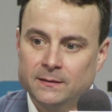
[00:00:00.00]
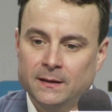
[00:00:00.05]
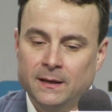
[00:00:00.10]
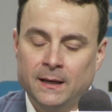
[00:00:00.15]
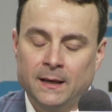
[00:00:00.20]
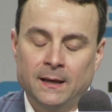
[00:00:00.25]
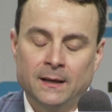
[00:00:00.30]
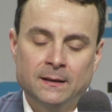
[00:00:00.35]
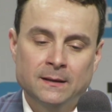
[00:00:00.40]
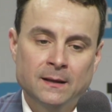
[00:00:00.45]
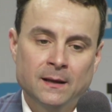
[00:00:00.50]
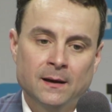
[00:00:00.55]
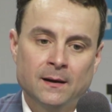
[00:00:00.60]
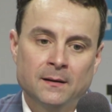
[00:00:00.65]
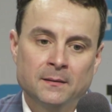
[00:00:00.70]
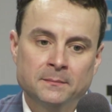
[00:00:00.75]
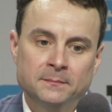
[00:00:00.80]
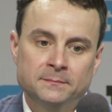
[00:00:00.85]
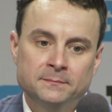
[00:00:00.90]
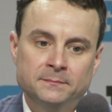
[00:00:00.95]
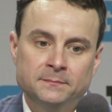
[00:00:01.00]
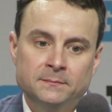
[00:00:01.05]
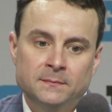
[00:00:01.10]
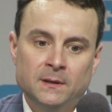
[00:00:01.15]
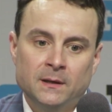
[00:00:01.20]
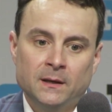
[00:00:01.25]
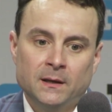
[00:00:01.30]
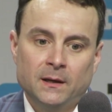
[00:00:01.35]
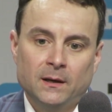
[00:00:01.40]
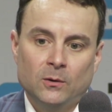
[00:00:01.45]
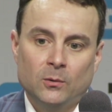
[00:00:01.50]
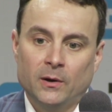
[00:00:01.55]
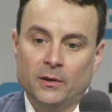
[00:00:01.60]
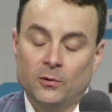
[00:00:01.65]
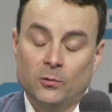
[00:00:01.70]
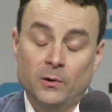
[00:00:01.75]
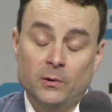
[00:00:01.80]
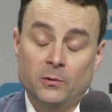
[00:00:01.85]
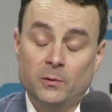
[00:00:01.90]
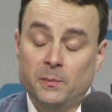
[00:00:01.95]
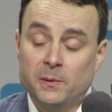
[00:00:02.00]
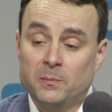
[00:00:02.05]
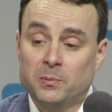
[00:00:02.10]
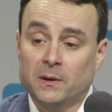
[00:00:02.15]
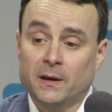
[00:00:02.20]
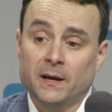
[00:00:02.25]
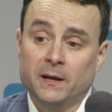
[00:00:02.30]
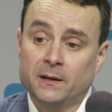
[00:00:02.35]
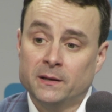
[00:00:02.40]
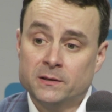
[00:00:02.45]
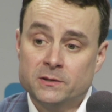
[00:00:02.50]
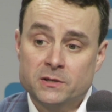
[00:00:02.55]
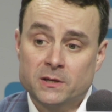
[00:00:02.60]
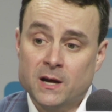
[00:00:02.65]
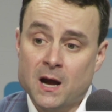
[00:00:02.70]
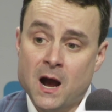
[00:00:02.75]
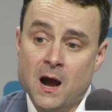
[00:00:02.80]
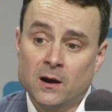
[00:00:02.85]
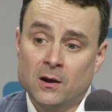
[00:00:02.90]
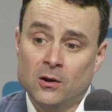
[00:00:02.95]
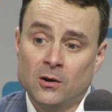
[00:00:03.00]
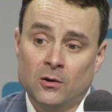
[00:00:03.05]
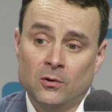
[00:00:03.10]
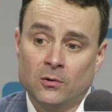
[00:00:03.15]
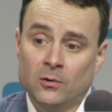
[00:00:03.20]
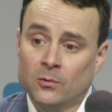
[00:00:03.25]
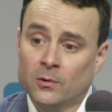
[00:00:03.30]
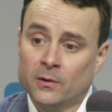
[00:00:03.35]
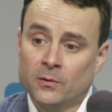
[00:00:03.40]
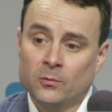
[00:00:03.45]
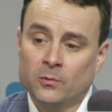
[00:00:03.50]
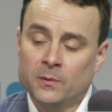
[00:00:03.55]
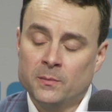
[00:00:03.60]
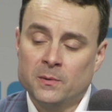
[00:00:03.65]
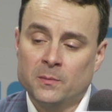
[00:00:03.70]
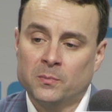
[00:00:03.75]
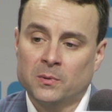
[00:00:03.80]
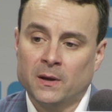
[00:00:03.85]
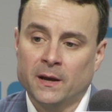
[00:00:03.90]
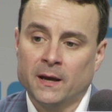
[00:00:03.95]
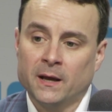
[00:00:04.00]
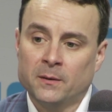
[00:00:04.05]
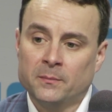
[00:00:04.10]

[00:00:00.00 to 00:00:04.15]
And whether we would be playing in Chicago or whether we'd be playing.